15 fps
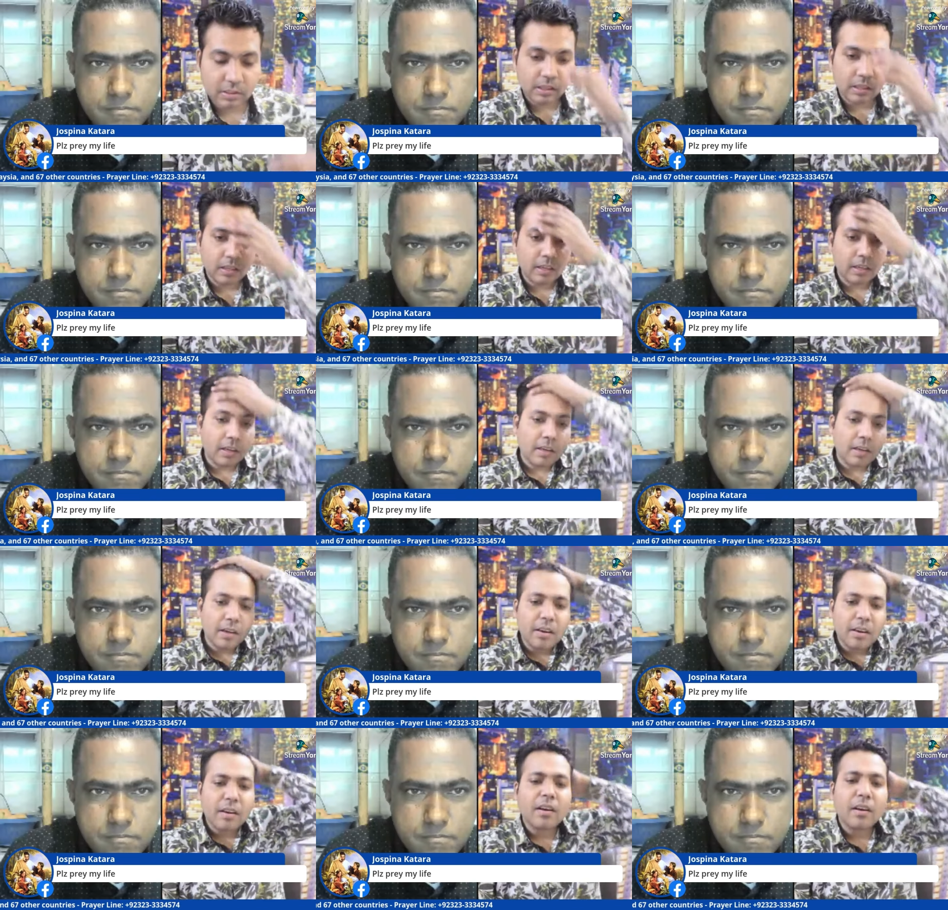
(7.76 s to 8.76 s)

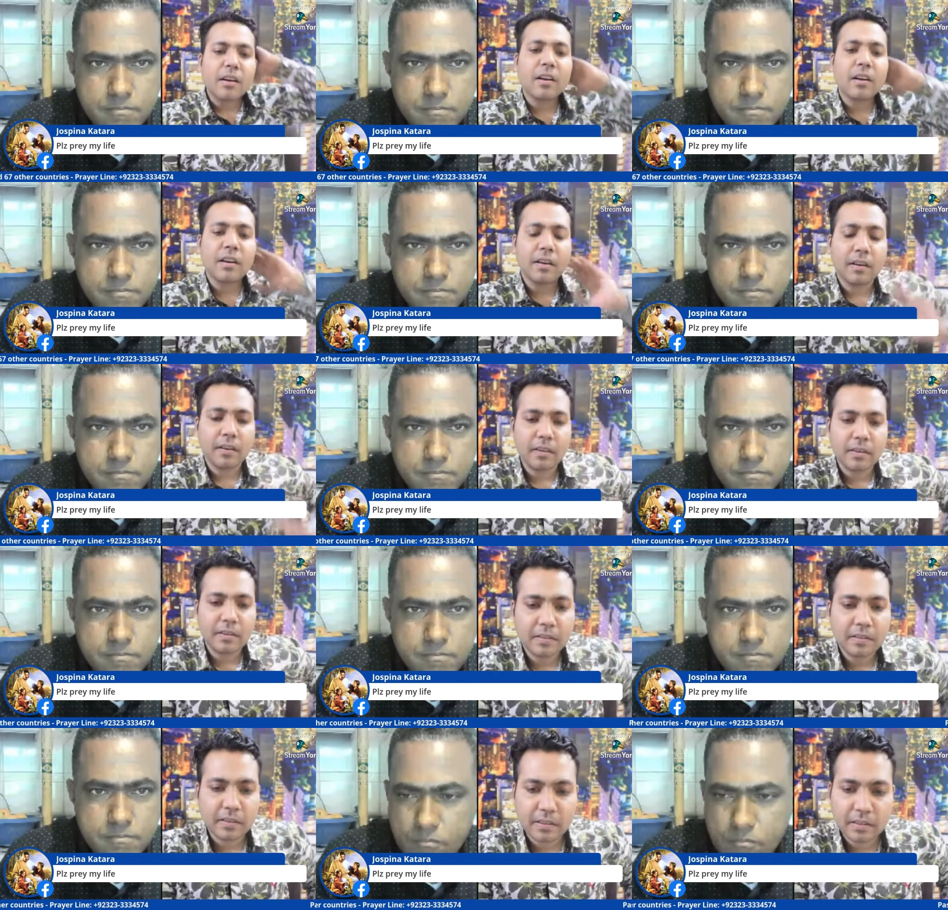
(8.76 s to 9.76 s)

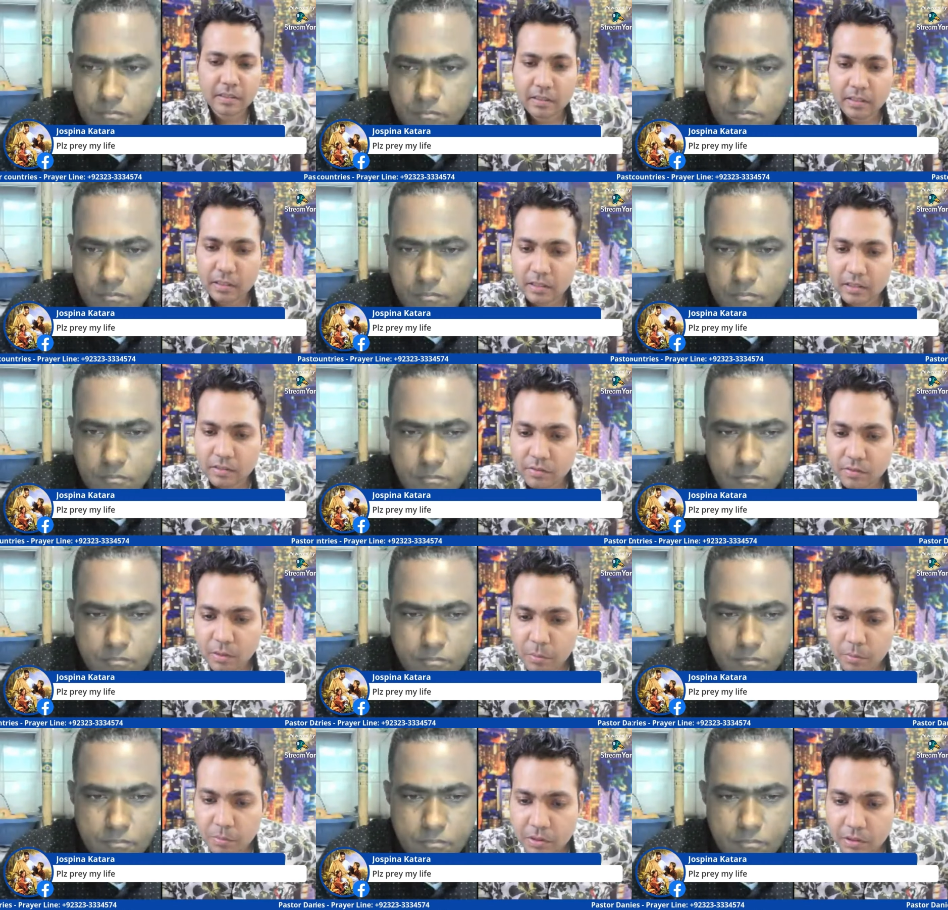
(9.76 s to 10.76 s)

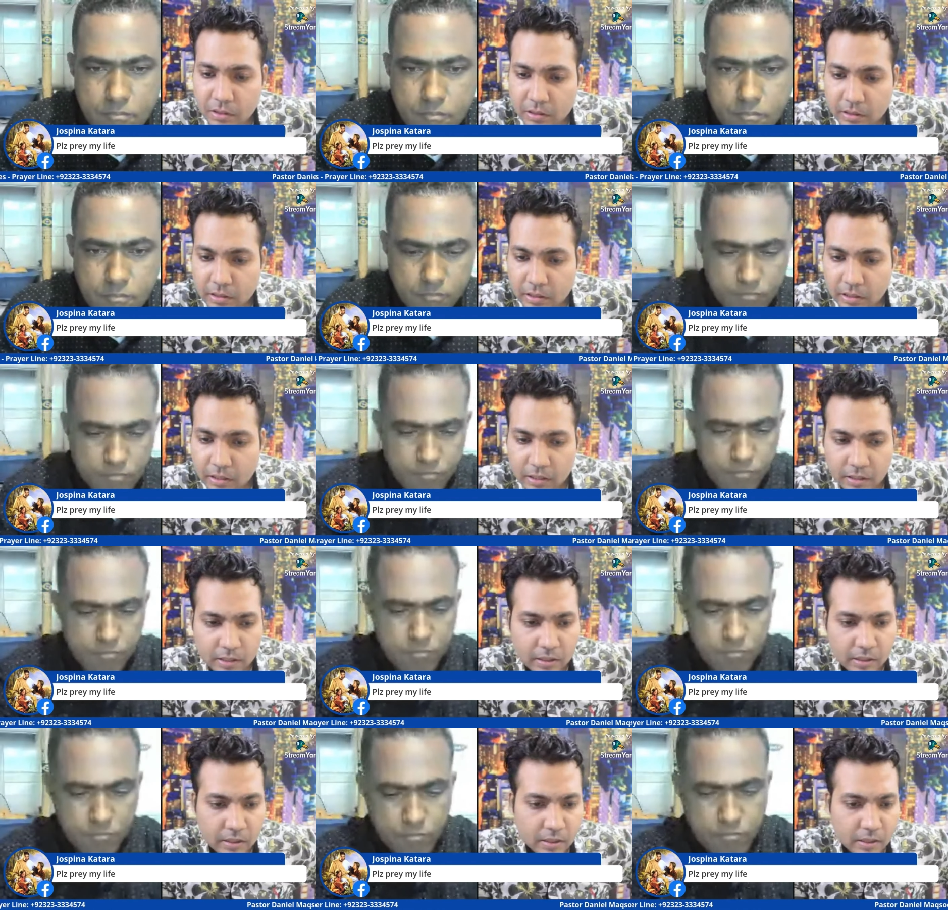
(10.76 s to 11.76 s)

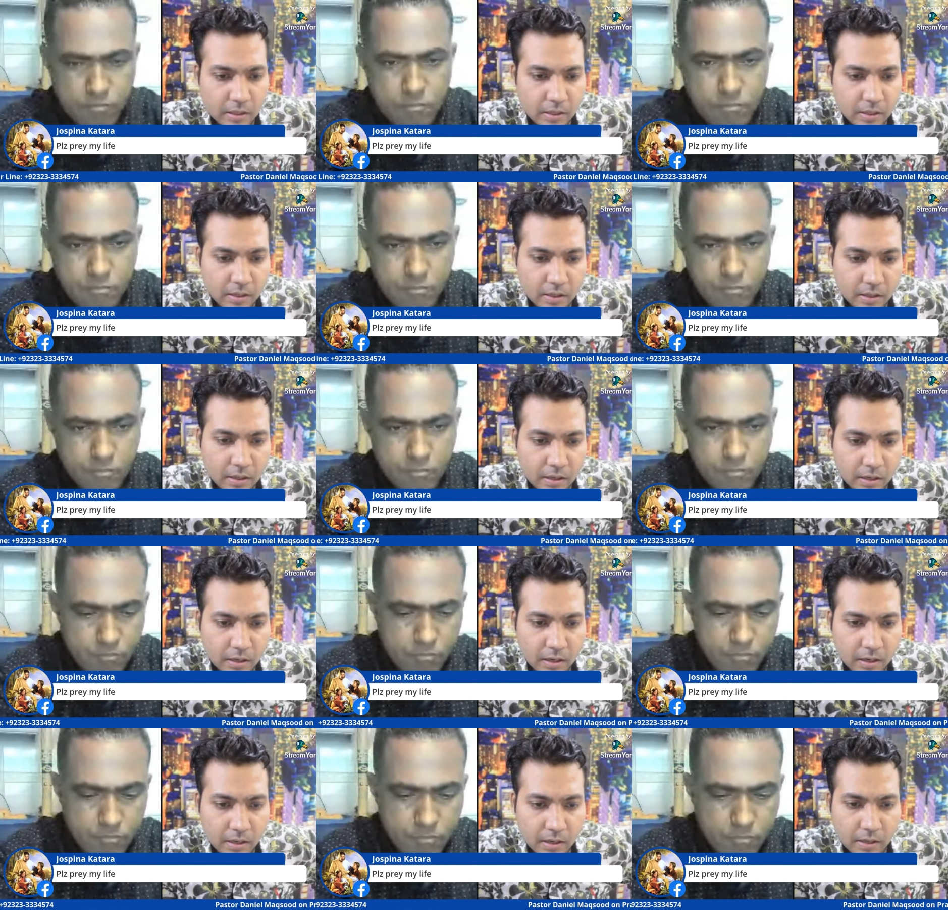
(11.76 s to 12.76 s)

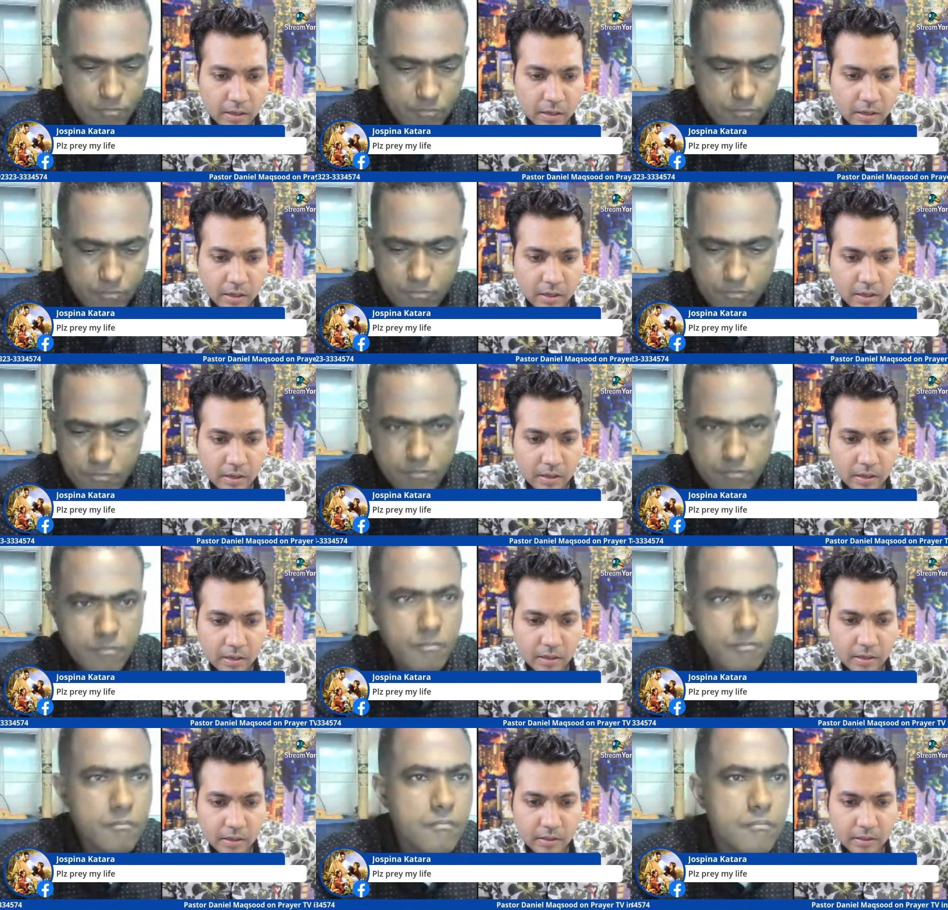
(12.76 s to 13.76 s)

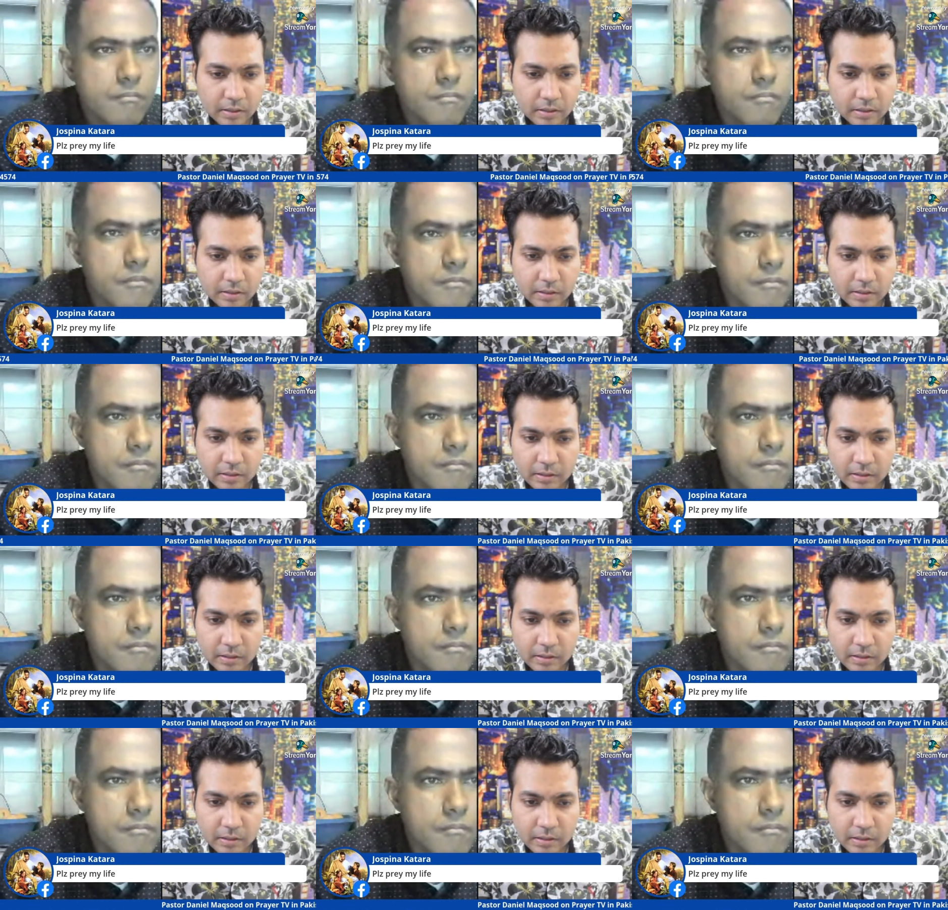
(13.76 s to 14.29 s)
Nothing is said.